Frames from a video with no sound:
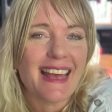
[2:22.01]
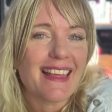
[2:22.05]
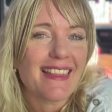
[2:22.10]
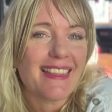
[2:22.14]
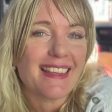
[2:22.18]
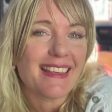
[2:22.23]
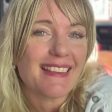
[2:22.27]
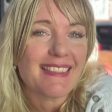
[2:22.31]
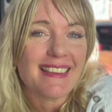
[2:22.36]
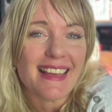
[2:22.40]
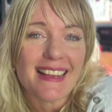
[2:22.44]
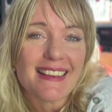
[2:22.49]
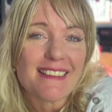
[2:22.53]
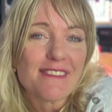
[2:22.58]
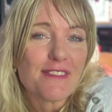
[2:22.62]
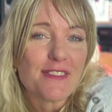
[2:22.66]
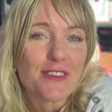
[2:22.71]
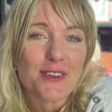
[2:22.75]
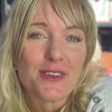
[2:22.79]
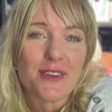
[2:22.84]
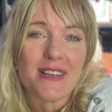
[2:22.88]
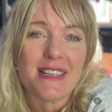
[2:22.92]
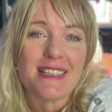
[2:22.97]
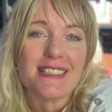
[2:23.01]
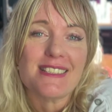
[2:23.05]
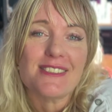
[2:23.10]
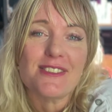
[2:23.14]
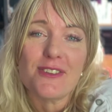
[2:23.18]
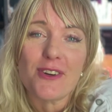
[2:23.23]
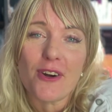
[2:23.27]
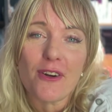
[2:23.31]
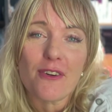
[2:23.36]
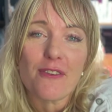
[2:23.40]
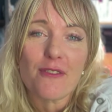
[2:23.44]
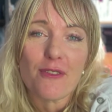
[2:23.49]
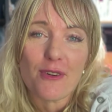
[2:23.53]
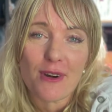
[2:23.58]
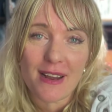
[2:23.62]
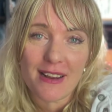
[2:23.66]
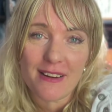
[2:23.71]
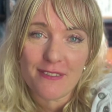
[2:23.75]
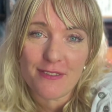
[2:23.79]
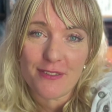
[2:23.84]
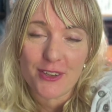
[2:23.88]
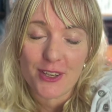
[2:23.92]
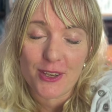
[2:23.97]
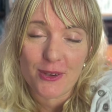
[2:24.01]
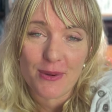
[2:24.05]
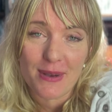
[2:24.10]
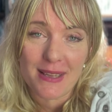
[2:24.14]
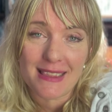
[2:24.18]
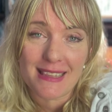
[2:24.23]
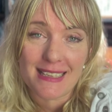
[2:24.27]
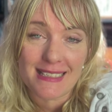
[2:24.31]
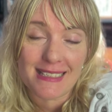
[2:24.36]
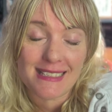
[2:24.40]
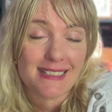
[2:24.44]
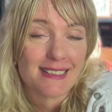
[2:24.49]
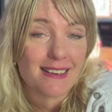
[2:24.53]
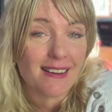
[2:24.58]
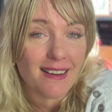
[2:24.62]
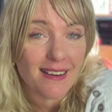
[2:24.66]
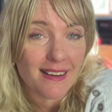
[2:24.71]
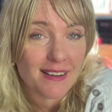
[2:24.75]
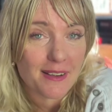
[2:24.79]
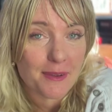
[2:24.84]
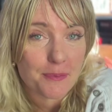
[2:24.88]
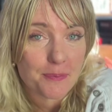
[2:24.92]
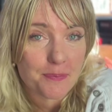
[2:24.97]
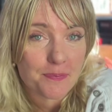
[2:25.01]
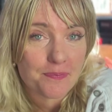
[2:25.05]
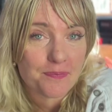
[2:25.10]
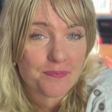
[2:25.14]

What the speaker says: then that food is not right for you at this time.